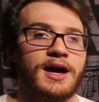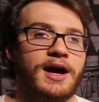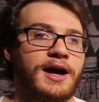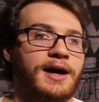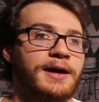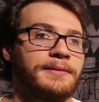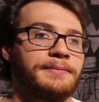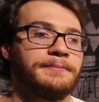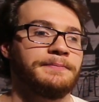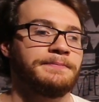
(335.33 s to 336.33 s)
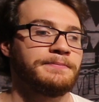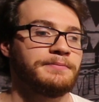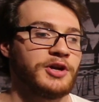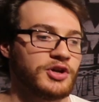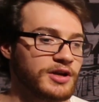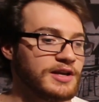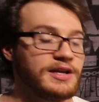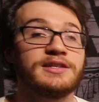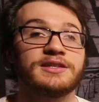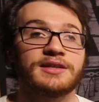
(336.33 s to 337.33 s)
but you're gonna
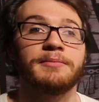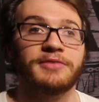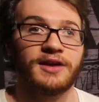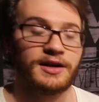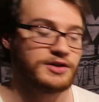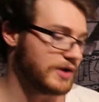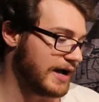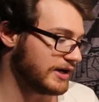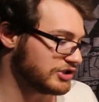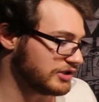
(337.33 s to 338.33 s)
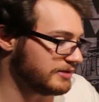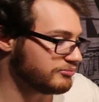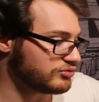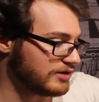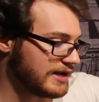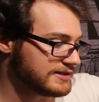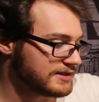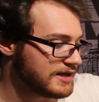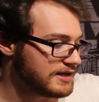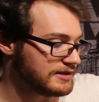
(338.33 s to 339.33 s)
need something to actually
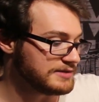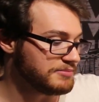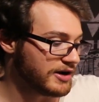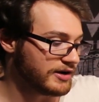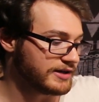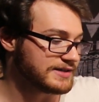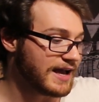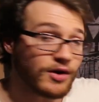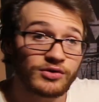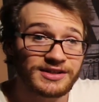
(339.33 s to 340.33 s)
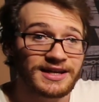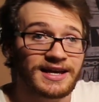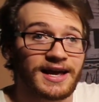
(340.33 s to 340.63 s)
press these bearings out